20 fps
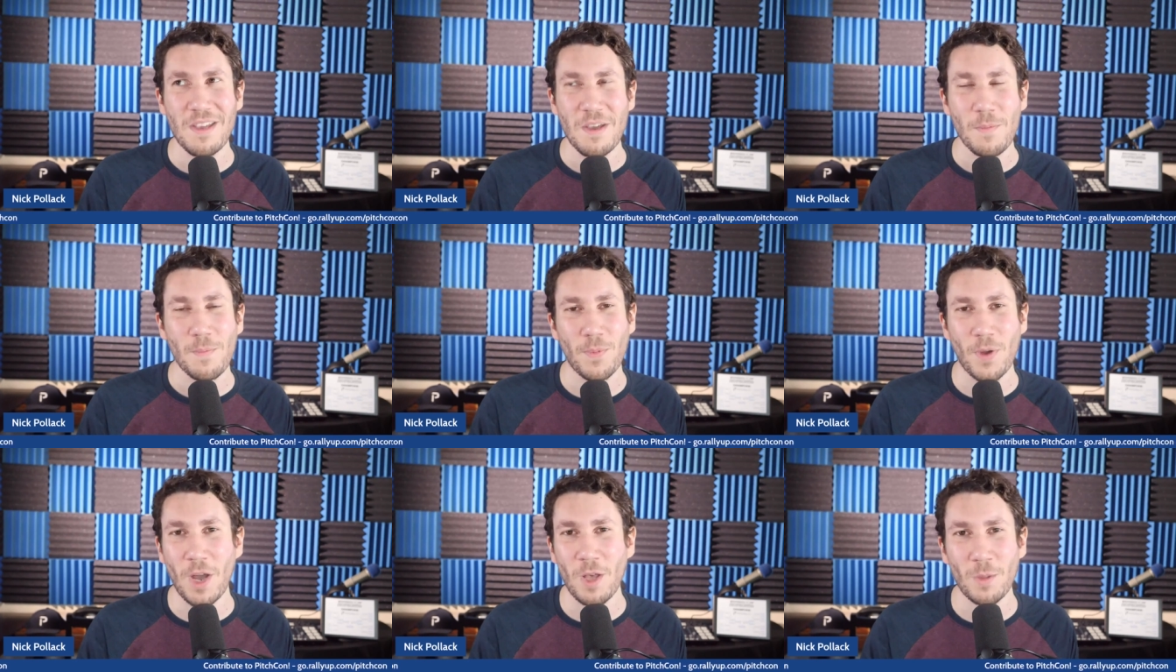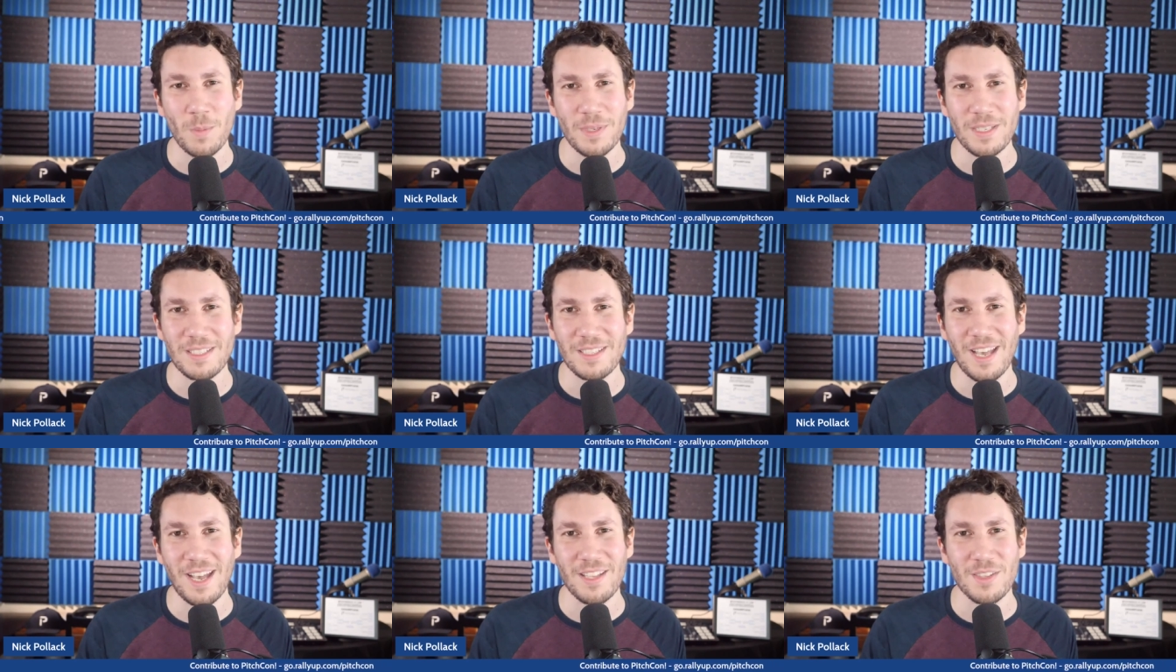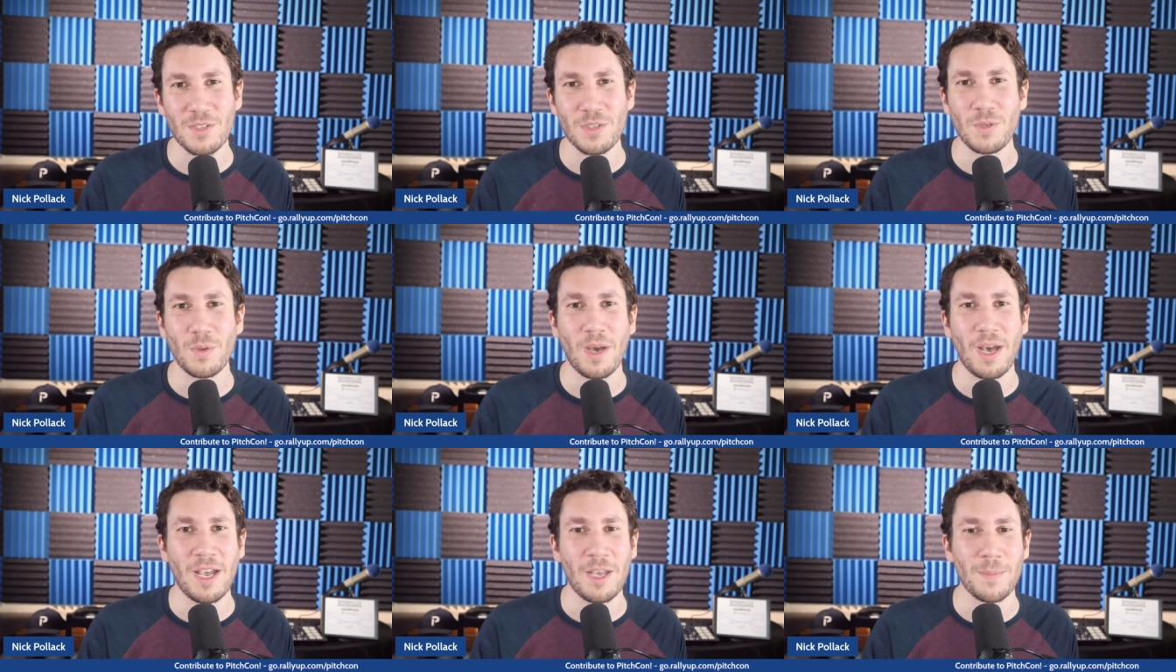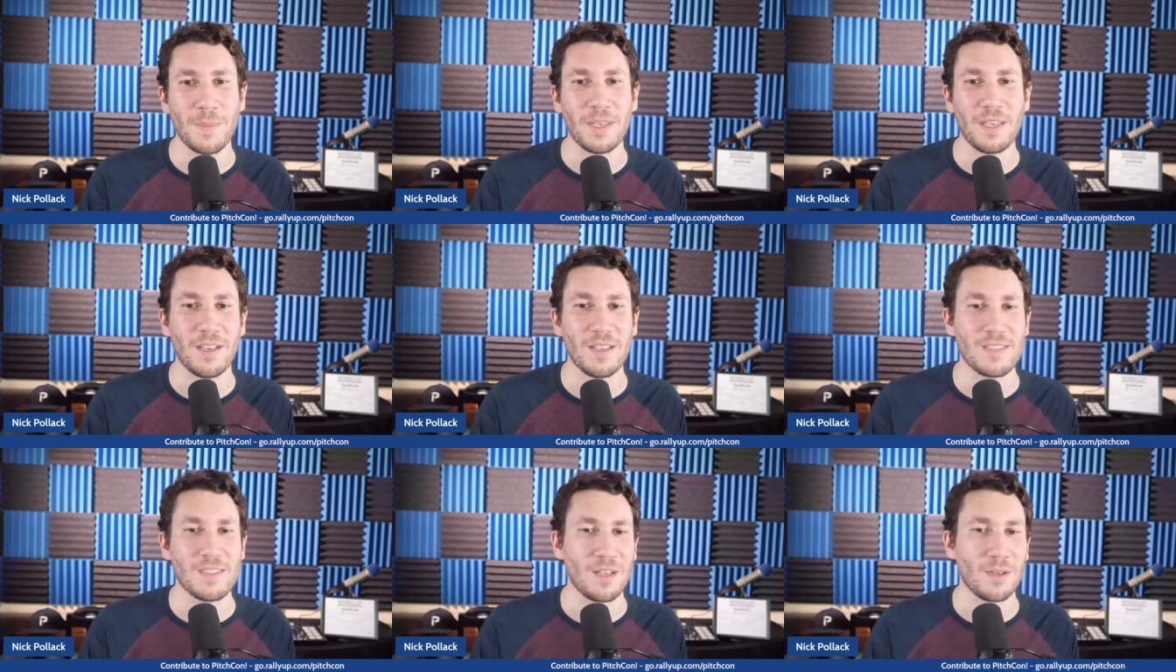Probably not too high
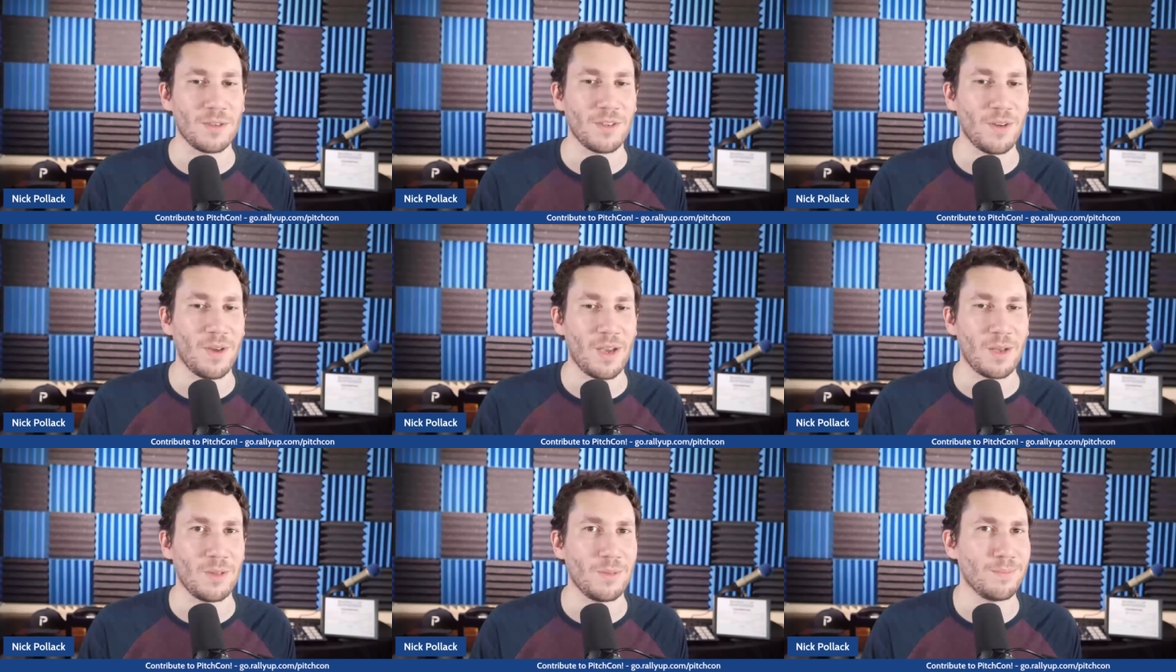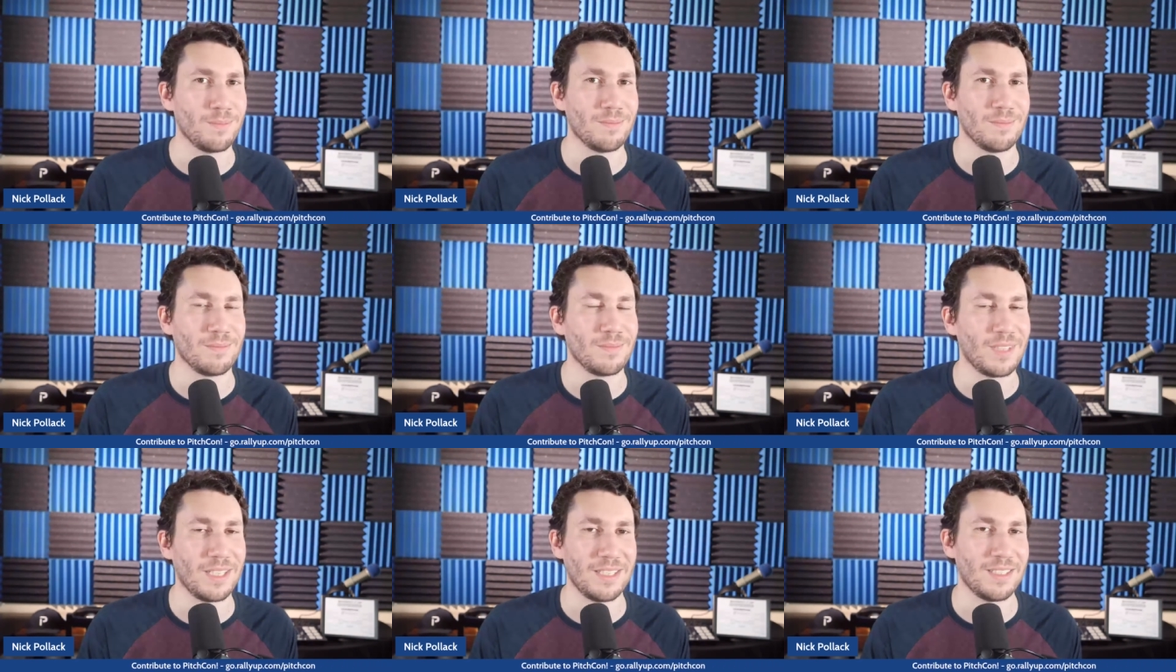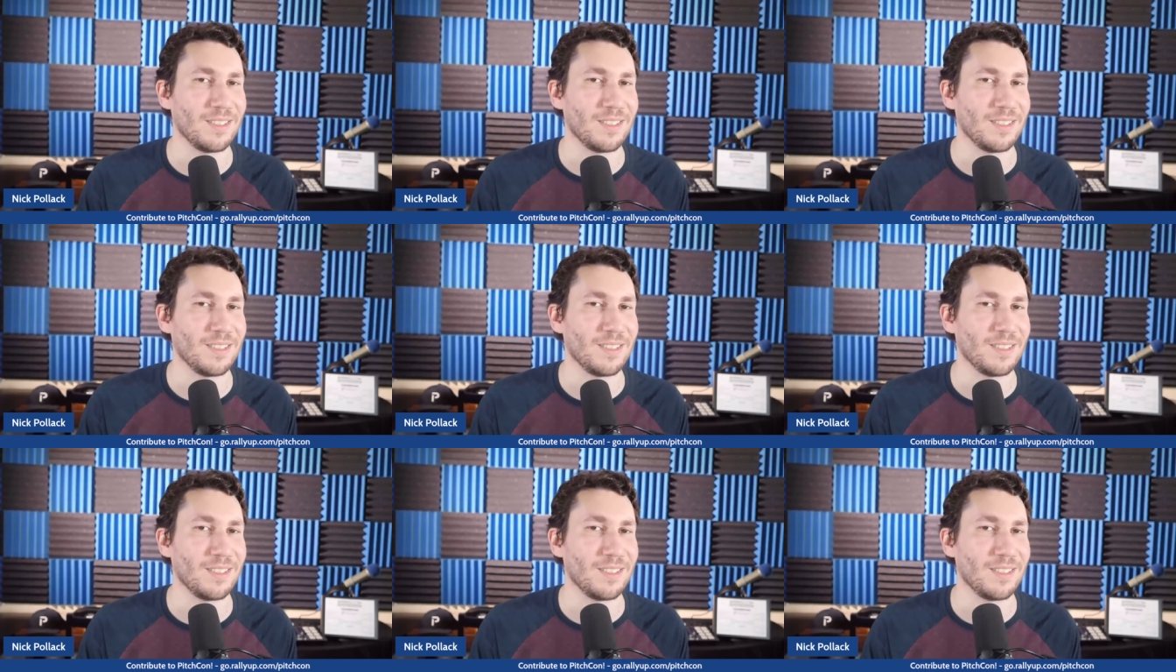because I don't know how, like,